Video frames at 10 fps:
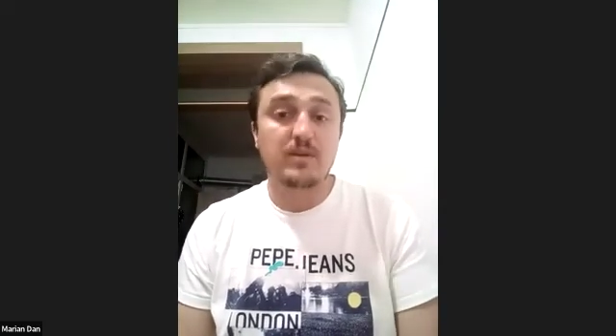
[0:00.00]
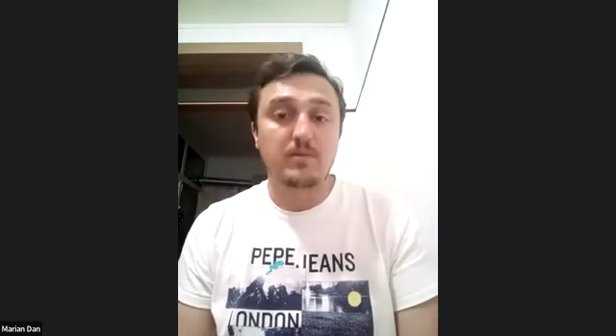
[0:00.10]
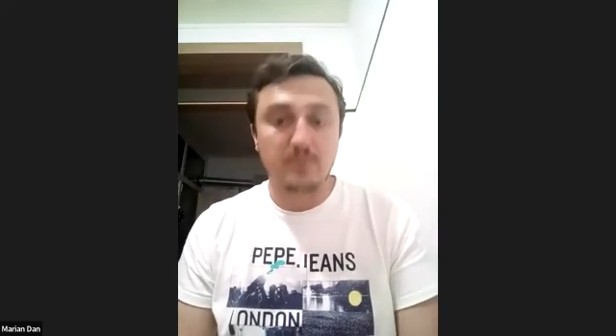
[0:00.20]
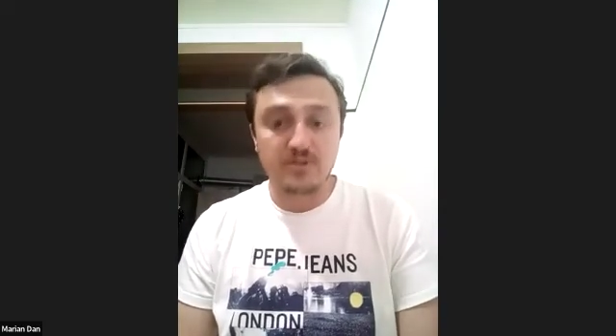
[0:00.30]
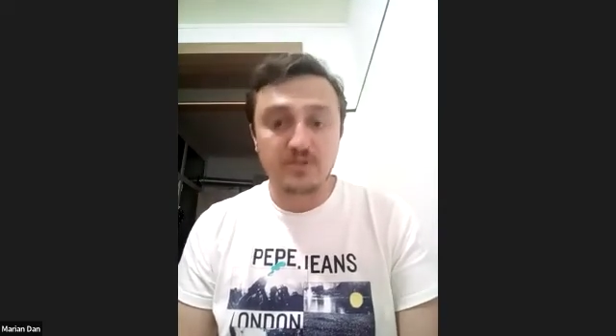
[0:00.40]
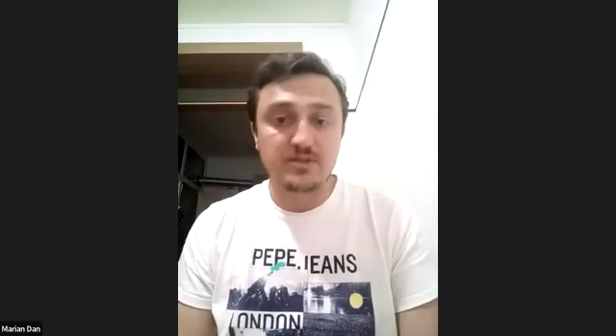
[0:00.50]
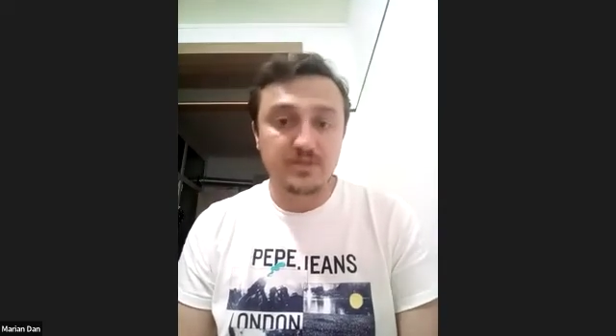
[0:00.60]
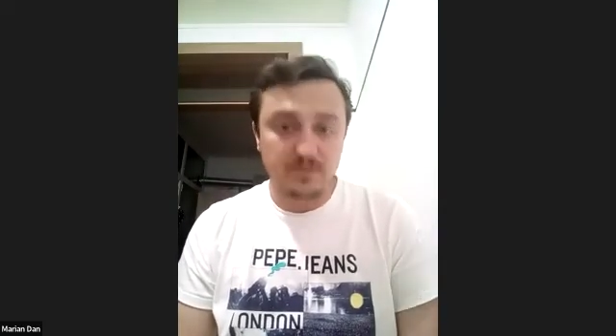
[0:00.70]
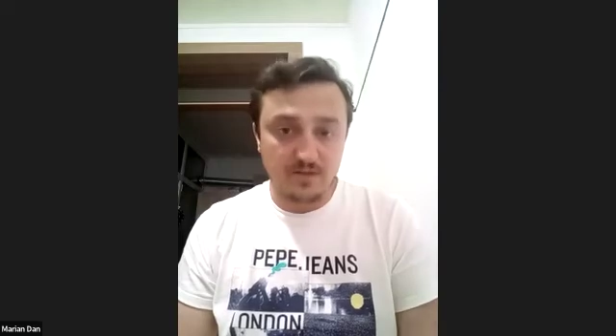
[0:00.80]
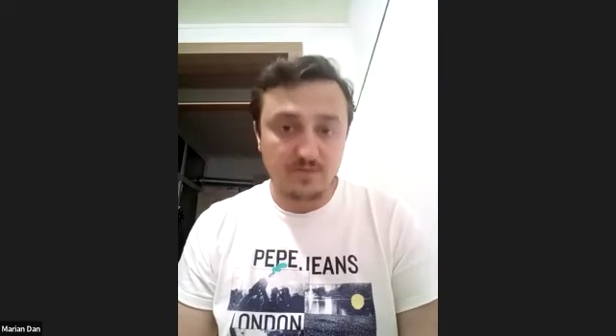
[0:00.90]
the emergency
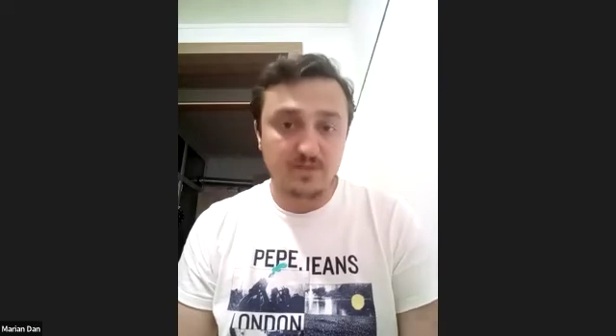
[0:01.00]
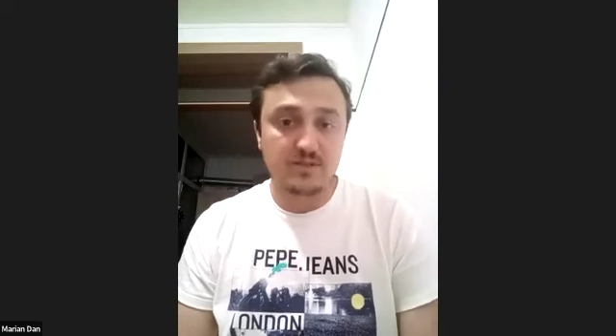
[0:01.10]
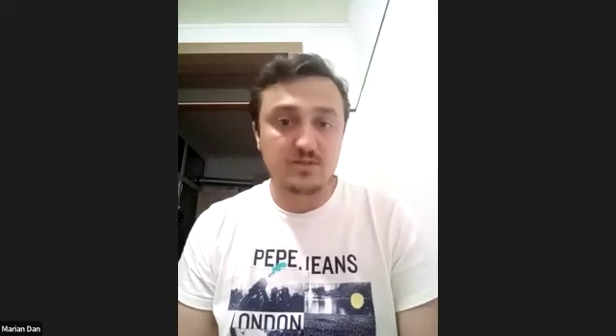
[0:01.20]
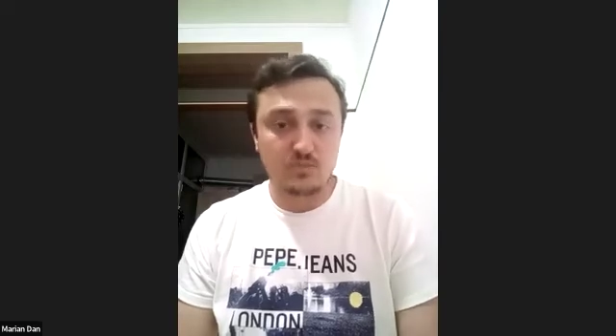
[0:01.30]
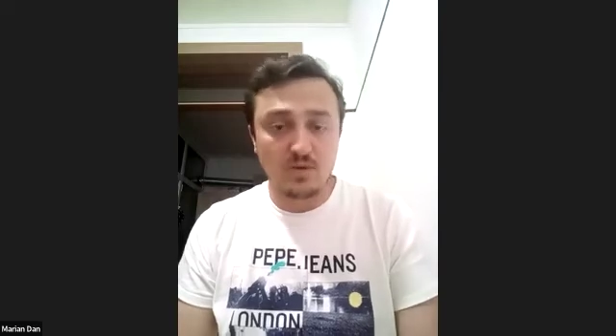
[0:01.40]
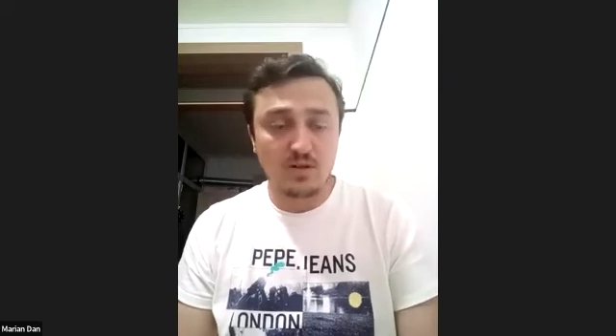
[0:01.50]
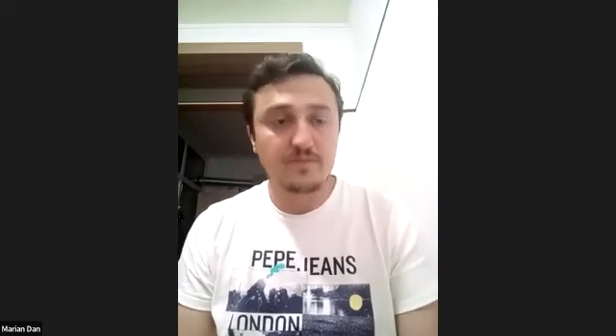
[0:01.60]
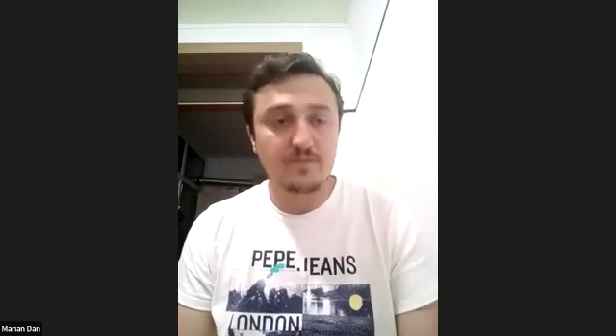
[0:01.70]
services as well,